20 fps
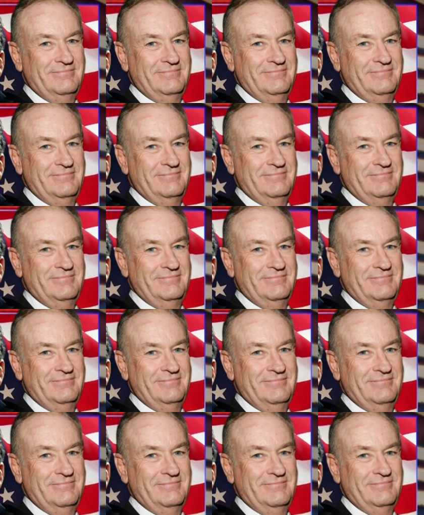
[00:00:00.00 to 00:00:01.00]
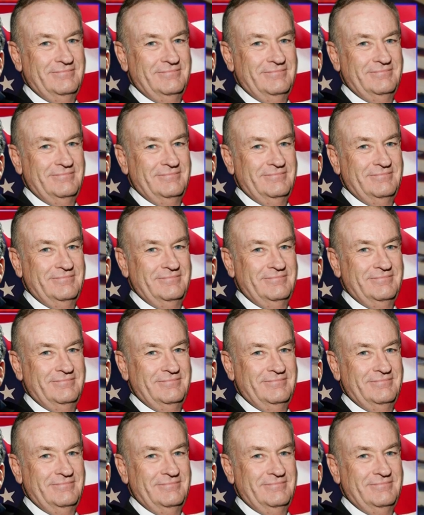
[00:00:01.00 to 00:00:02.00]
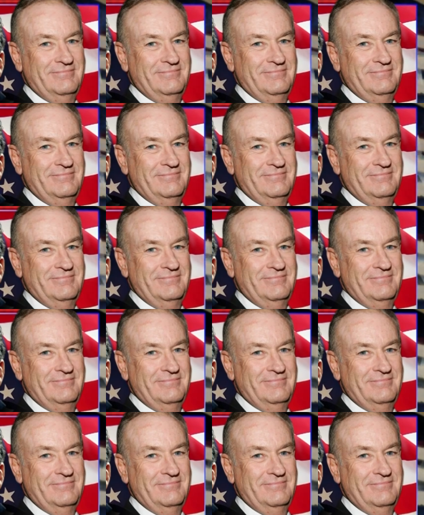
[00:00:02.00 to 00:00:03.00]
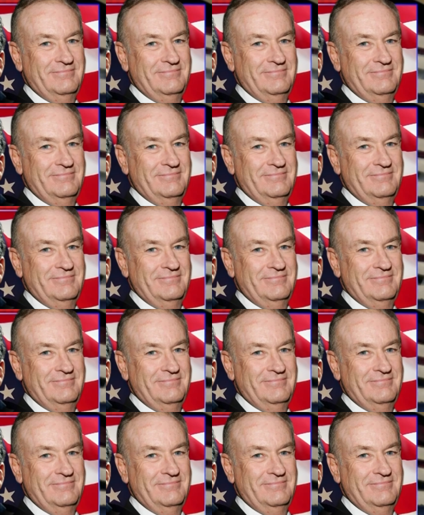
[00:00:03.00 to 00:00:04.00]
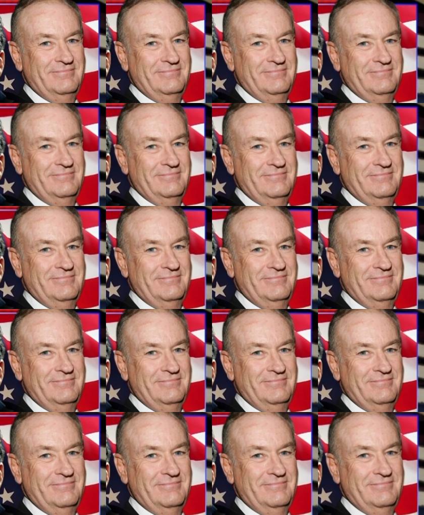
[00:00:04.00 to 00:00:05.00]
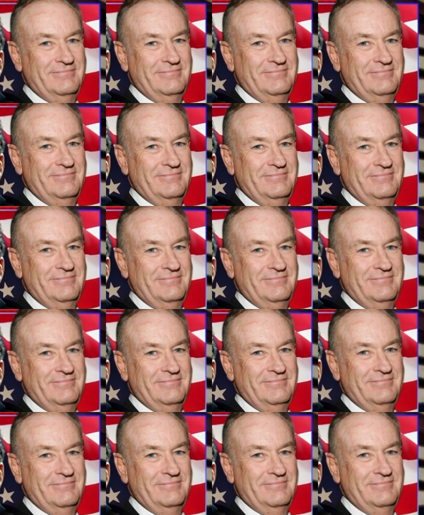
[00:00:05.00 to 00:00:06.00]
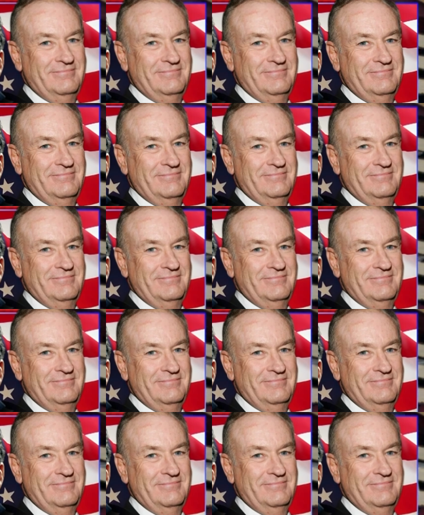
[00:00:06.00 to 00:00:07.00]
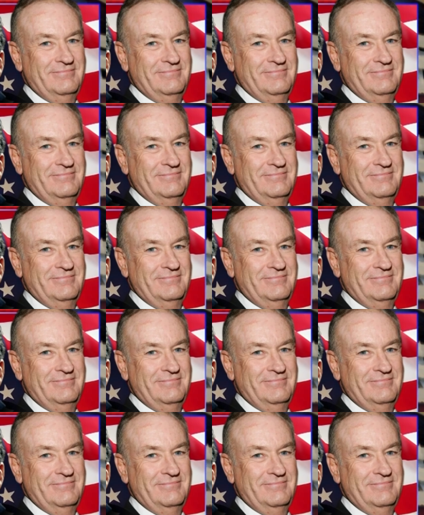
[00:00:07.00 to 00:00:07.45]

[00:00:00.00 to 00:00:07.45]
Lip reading: [no speech]